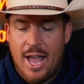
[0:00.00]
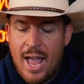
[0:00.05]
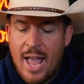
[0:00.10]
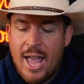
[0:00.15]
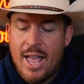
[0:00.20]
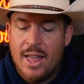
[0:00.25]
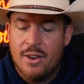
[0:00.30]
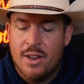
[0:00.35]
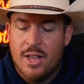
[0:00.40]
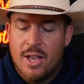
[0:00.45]

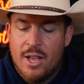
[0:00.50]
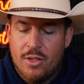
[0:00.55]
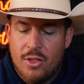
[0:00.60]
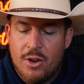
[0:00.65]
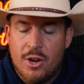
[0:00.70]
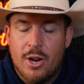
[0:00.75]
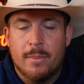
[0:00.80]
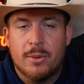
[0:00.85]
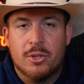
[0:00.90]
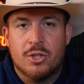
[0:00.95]
and
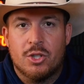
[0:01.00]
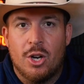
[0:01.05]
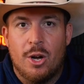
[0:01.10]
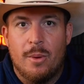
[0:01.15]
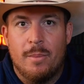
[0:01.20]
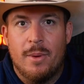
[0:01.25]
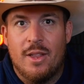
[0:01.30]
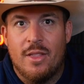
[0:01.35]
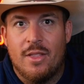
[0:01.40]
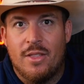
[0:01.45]
the numbers
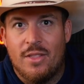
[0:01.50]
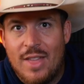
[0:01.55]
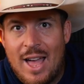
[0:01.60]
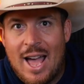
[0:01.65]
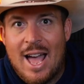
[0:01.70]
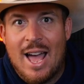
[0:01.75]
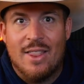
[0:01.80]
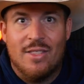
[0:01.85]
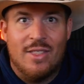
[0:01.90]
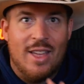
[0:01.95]
told me
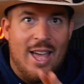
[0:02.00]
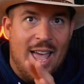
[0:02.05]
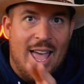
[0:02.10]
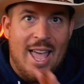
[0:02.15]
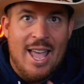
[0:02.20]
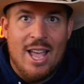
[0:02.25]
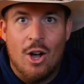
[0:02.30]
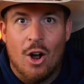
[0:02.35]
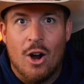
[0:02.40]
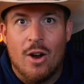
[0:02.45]
that the
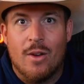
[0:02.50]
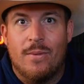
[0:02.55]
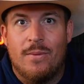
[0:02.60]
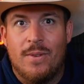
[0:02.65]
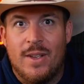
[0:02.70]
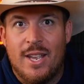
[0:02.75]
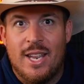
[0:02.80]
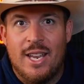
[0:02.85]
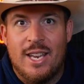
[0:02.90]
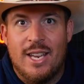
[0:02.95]
ARV
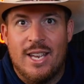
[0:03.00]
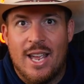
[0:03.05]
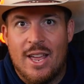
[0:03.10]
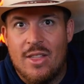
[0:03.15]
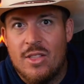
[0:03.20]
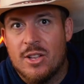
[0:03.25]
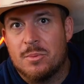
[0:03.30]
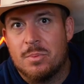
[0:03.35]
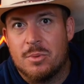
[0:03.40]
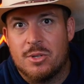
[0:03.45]

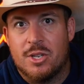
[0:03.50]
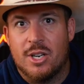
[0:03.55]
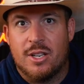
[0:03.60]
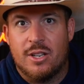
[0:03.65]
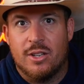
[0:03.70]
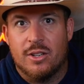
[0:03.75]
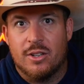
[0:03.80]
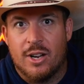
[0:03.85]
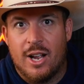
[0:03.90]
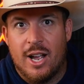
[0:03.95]
in this
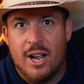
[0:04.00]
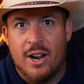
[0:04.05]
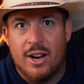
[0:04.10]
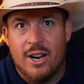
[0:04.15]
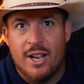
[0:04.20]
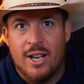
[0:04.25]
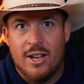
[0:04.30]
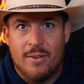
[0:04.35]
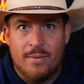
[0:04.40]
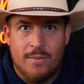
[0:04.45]
particular
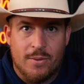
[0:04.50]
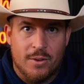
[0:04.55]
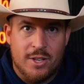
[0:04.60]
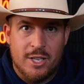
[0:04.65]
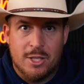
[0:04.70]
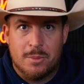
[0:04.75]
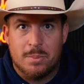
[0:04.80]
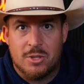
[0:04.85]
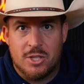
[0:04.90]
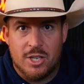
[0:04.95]
area for
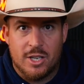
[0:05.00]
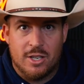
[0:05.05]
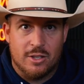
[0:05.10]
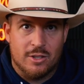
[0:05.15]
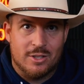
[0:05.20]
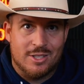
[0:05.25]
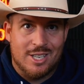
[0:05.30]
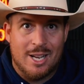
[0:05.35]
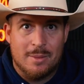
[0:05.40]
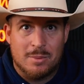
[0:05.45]
these
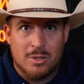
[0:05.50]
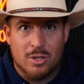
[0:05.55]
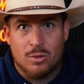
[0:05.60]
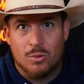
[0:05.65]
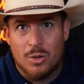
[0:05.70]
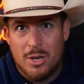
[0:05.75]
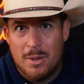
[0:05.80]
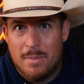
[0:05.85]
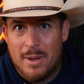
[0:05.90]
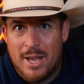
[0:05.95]
particular types of
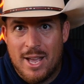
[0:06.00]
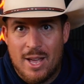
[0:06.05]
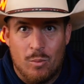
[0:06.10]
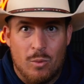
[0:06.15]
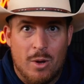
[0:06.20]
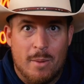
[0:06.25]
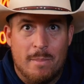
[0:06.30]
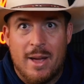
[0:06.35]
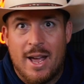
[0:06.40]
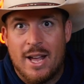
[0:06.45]
3-bed,
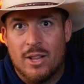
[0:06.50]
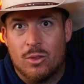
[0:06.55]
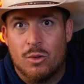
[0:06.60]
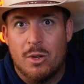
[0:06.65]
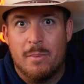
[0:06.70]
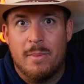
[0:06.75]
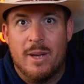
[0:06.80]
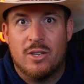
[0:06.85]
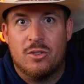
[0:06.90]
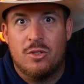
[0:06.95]
1-bath,
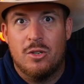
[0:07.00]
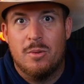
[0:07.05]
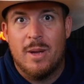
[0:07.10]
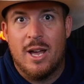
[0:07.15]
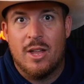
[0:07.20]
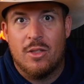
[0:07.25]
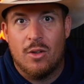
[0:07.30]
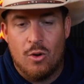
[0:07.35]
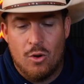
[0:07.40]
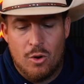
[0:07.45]
3-bed,
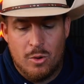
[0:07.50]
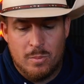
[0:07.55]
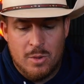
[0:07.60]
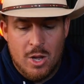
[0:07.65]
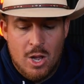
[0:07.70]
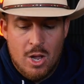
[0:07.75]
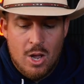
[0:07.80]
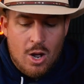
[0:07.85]
2-bath home